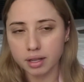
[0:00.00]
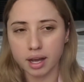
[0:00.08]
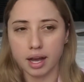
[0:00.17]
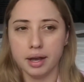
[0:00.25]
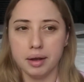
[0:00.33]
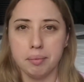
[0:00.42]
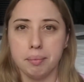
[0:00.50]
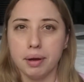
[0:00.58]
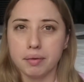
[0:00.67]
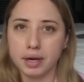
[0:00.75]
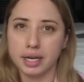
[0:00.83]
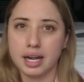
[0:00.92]
But
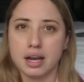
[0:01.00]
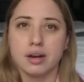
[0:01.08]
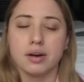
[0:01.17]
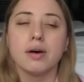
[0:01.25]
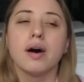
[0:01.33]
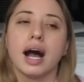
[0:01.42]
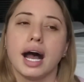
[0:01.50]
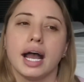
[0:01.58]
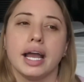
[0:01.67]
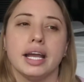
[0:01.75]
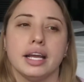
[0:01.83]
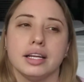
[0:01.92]
right now
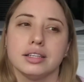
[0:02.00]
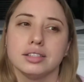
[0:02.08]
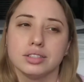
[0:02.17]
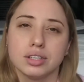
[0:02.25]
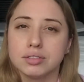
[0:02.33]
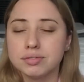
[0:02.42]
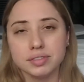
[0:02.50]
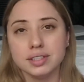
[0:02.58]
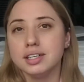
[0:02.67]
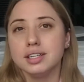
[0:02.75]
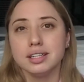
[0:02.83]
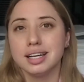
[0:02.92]
I don't
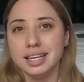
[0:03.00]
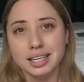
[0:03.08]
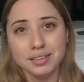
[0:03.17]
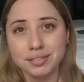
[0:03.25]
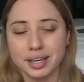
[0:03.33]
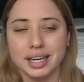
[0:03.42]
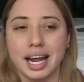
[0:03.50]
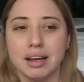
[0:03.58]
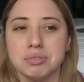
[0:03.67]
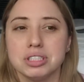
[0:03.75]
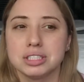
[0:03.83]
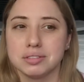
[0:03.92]
feel any different. I'm
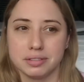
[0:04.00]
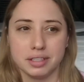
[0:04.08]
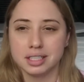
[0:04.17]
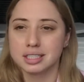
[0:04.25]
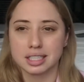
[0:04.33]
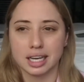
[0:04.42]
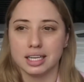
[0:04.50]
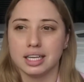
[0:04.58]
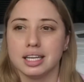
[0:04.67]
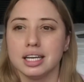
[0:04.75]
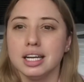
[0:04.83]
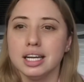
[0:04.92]
just very
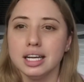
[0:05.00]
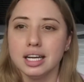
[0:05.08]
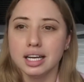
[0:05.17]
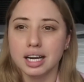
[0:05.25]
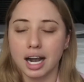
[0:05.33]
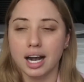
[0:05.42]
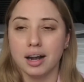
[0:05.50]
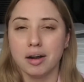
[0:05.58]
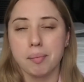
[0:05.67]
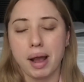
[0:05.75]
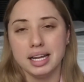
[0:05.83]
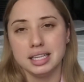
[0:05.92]
excited.
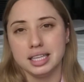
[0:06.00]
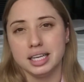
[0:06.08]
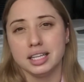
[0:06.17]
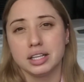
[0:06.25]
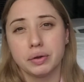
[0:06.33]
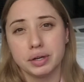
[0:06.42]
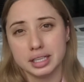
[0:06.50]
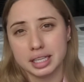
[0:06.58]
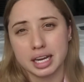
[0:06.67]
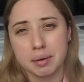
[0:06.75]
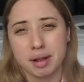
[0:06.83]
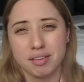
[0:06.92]
I think the only thing
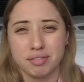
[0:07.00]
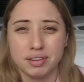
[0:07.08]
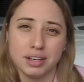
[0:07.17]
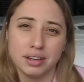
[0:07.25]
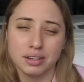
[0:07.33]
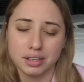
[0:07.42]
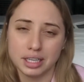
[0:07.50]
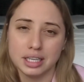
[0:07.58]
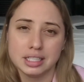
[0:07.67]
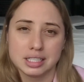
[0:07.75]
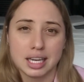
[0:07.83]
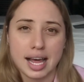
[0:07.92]
I might feel
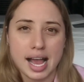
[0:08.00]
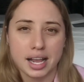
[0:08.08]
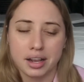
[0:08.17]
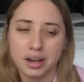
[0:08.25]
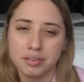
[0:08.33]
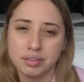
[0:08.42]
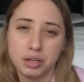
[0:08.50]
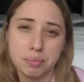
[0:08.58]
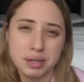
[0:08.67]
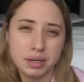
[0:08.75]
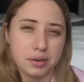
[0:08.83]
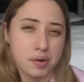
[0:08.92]
is lack of
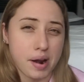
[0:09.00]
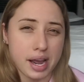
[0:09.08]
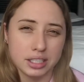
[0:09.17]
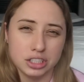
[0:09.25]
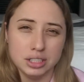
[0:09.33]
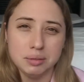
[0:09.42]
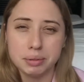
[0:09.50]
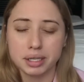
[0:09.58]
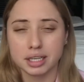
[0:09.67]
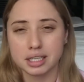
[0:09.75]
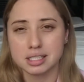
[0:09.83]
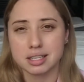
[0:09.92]
human interaction
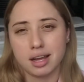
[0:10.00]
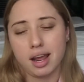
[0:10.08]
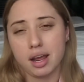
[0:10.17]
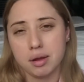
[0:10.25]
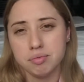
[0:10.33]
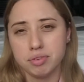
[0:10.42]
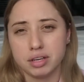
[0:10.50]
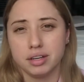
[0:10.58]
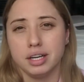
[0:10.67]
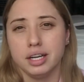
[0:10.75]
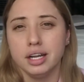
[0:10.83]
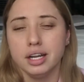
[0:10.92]
because I am
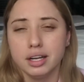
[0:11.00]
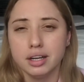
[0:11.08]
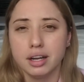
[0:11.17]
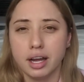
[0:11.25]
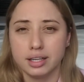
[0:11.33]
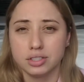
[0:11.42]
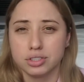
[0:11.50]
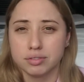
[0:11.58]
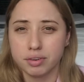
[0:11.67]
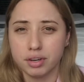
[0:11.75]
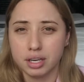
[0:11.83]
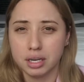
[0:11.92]
very
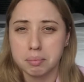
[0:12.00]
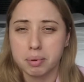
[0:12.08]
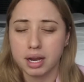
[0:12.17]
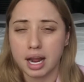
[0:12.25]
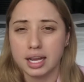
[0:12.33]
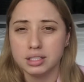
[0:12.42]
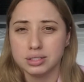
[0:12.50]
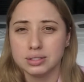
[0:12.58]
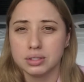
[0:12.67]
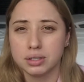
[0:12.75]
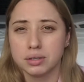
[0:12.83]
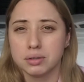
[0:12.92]
extroverted, but I do
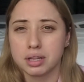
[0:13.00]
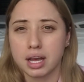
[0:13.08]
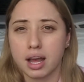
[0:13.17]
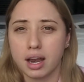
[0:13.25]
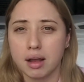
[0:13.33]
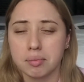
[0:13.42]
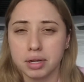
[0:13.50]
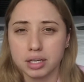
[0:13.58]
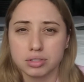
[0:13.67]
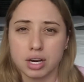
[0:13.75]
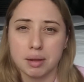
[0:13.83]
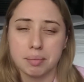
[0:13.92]
know that I'm gonna
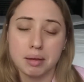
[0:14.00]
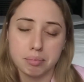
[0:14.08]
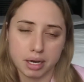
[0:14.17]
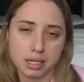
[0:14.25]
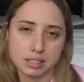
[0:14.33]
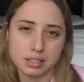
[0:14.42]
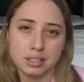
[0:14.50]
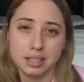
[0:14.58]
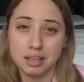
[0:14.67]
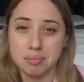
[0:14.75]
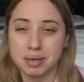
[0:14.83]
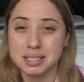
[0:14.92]
try my best to
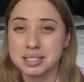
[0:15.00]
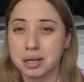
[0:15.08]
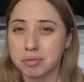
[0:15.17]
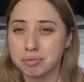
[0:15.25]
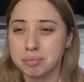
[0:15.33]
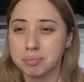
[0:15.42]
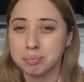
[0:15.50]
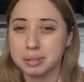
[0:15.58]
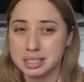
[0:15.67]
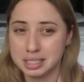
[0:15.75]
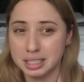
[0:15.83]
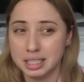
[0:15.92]
keep myself
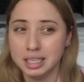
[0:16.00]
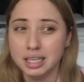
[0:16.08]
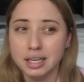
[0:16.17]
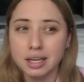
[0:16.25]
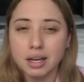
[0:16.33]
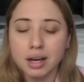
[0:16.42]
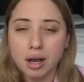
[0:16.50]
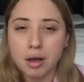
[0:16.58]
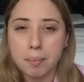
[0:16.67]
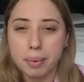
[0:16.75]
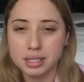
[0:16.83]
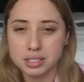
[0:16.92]
busy.
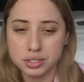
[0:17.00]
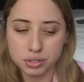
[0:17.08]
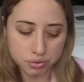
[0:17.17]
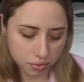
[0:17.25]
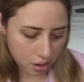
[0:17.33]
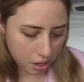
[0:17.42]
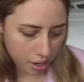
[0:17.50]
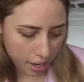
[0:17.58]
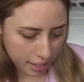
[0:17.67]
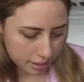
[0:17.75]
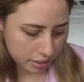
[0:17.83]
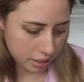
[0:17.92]
But so far,
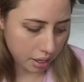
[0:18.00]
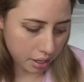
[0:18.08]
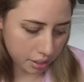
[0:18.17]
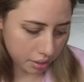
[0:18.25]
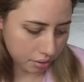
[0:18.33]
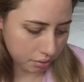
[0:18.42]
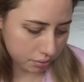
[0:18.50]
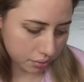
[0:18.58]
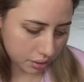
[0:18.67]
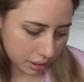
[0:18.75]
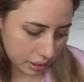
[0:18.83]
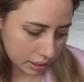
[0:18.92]
as of
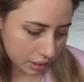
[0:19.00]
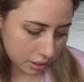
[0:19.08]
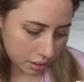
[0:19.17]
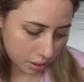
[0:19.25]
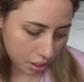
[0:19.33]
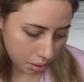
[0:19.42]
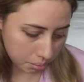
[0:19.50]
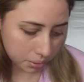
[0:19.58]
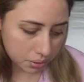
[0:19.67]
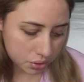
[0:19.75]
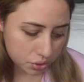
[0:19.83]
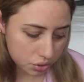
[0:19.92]

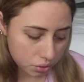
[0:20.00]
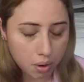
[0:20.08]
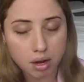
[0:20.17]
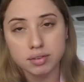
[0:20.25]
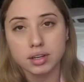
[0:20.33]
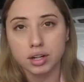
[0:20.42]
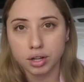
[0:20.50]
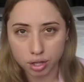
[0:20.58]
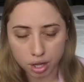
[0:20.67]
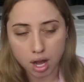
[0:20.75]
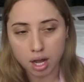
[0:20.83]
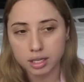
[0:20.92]
almost 12
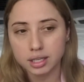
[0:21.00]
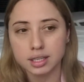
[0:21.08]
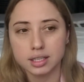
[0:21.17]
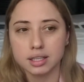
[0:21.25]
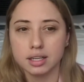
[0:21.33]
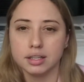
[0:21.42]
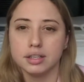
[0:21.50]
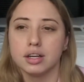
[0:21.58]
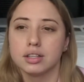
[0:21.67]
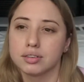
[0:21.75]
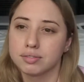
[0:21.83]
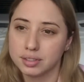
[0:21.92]
o'clock,
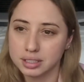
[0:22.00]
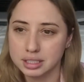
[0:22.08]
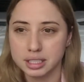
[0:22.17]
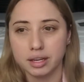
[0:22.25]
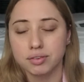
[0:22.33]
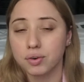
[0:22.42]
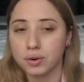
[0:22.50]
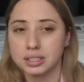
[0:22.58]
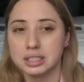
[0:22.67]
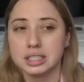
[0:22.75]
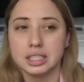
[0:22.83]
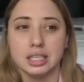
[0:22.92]
the first day of
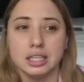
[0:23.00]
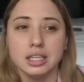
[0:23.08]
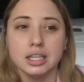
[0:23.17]
quarantine,